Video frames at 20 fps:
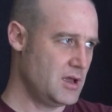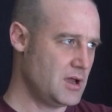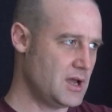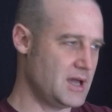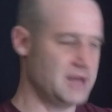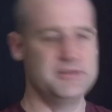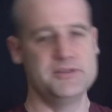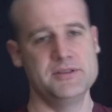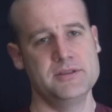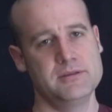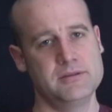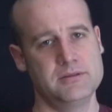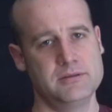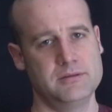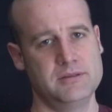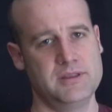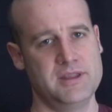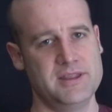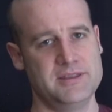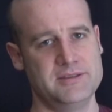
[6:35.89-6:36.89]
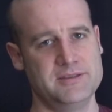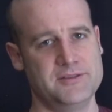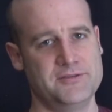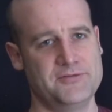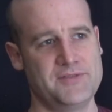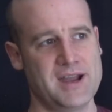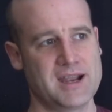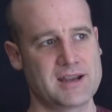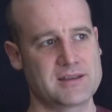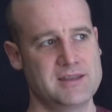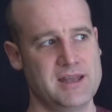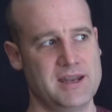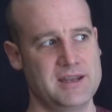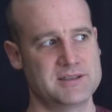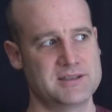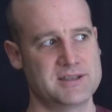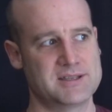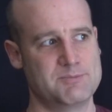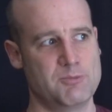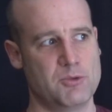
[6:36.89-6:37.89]
Other than the fact that it's
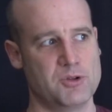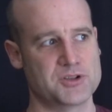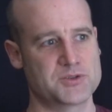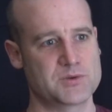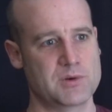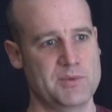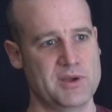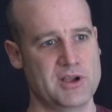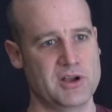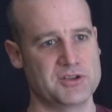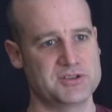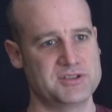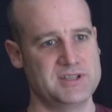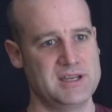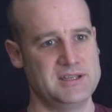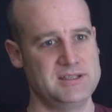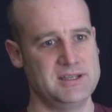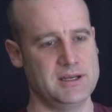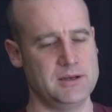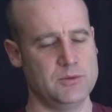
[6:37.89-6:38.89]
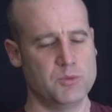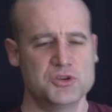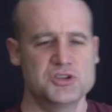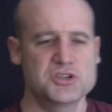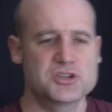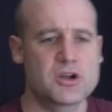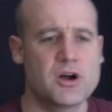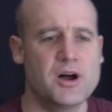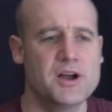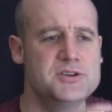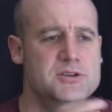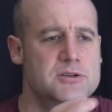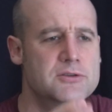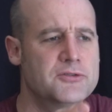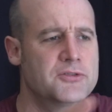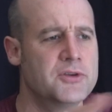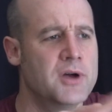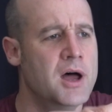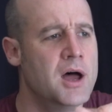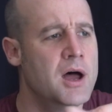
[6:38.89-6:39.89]
the smallest one we got sent in, which is kind
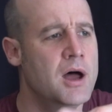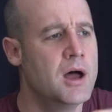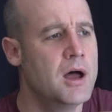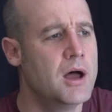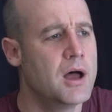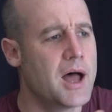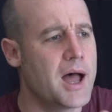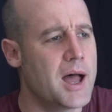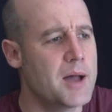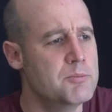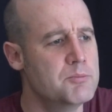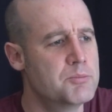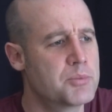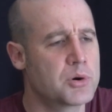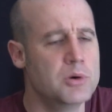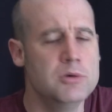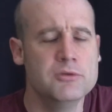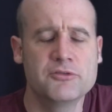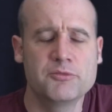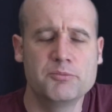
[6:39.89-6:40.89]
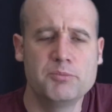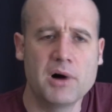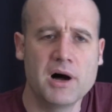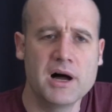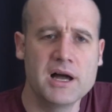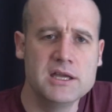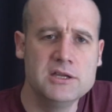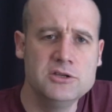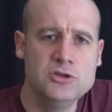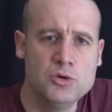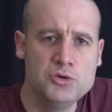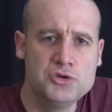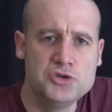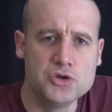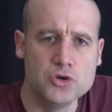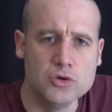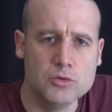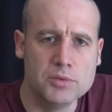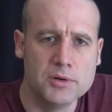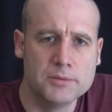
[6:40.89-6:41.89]
of proof by
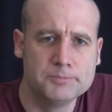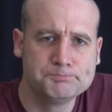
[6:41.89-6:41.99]
YouTube.